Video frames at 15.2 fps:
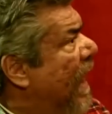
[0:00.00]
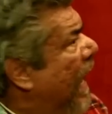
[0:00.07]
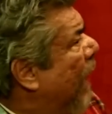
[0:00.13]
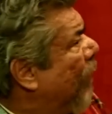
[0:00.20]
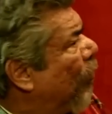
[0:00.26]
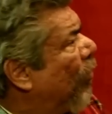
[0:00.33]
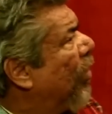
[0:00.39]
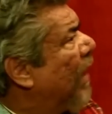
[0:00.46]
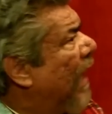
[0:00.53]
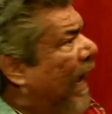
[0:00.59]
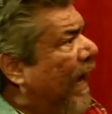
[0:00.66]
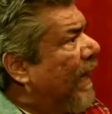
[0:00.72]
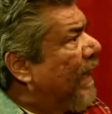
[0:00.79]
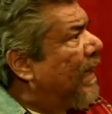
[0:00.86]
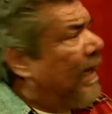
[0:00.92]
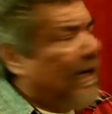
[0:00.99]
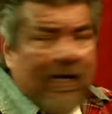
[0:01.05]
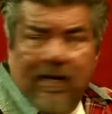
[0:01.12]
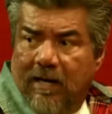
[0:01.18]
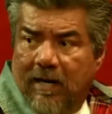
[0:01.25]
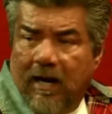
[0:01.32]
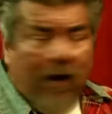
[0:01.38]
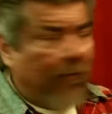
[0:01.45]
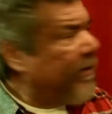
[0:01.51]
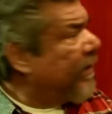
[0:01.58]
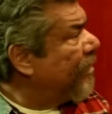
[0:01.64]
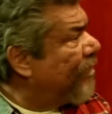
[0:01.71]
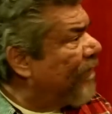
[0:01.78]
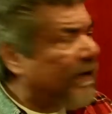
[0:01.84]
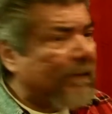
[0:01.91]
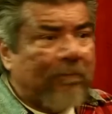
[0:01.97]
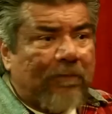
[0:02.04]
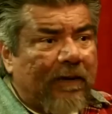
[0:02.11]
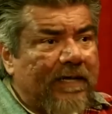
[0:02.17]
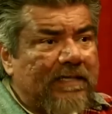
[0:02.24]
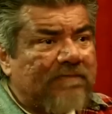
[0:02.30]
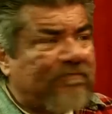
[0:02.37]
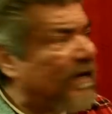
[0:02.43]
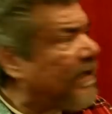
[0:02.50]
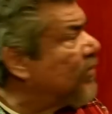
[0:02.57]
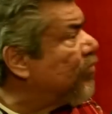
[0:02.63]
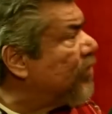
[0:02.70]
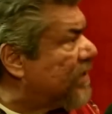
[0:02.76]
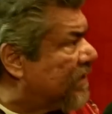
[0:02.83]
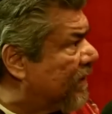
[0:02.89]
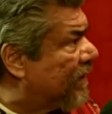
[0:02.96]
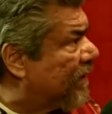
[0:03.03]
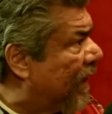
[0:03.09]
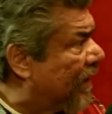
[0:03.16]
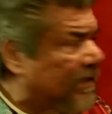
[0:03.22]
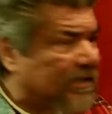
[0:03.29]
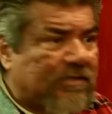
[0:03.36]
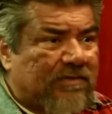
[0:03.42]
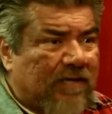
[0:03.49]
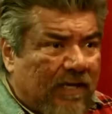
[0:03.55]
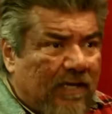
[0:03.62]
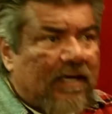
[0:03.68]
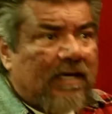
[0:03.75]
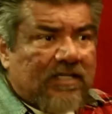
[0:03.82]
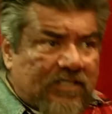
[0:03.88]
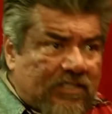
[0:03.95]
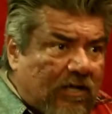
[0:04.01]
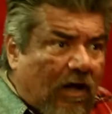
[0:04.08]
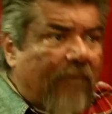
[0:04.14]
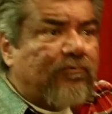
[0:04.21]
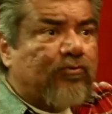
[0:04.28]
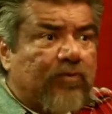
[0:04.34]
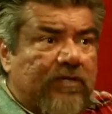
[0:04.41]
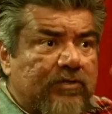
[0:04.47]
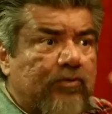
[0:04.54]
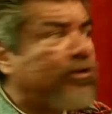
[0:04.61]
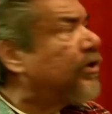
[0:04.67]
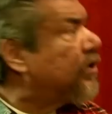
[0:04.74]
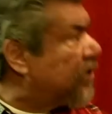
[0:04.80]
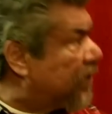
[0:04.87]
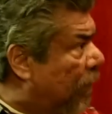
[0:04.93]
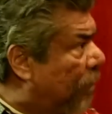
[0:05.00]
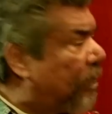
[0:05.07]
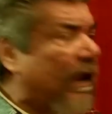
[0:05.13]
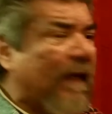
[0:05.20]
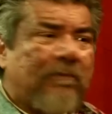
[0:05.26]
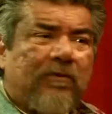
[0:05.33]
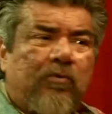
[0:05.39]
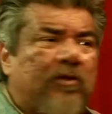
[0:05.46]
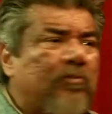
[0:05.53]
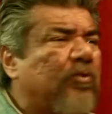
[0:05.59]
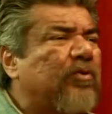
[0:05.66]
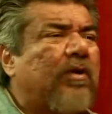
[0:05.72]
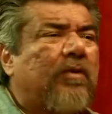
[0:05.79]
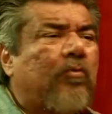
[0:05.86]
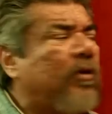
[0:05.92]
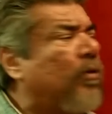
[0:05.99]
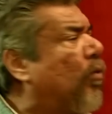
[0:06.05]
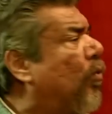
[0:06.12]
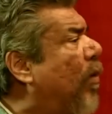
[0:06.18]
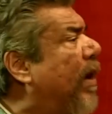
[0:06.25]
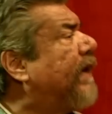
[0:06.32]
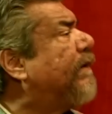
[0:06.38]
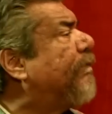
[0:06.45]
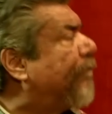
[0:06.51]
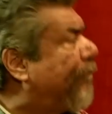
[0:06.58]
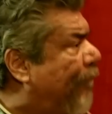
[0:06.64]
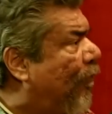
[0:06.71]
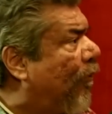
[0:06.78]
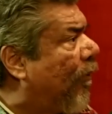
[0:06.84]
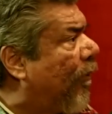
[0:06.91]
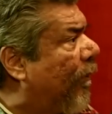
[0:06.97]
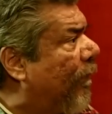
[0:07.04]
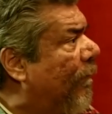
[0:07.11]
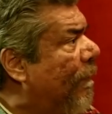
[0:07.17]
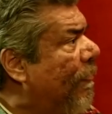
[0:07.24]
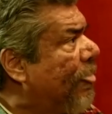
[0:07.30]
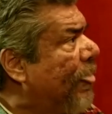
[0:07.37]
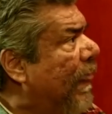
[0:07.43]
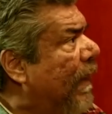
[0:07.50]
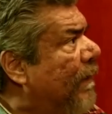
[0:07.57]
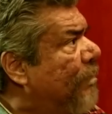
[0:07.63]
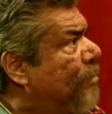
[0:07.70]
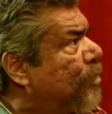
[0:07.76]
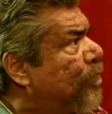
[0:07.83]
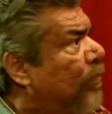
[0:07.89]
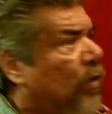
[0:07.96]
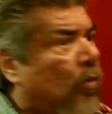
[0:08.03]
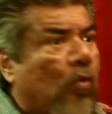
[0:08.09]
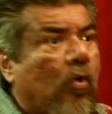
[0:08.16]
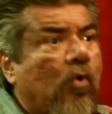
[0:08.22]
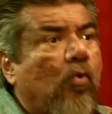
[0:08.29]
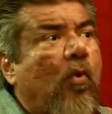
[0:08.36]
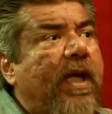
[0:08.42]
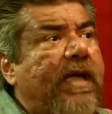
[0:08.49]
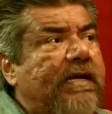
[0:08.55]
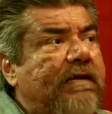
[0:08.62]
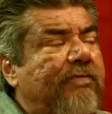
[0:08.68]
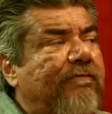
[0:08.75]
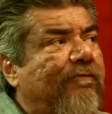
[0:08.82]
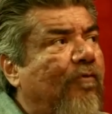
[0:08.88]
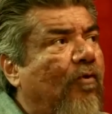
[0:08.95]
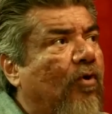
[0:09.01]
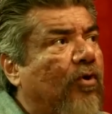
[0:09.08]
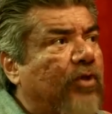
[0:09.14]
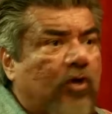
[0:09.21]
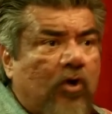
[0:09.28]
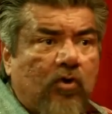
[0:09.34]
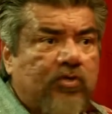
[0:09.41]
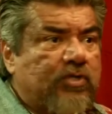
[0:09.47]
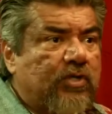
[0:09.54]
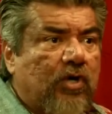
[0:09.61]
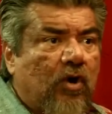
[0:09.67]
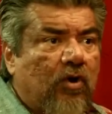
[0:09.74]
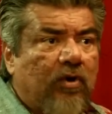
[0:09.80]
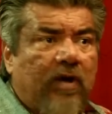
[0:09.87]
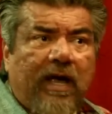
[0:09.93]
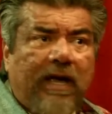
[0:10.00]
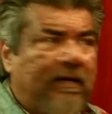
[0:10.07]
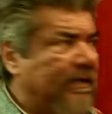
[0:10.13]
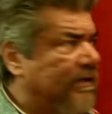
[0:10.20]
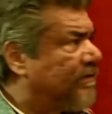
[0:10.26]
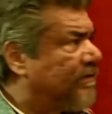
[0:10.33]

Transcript: And we're like, are we going to fucking play? It's fucking drizzling. Like, it's soft drizzle. You can still play, but we're waiting for... We're waiting for the coach to go, hey, it's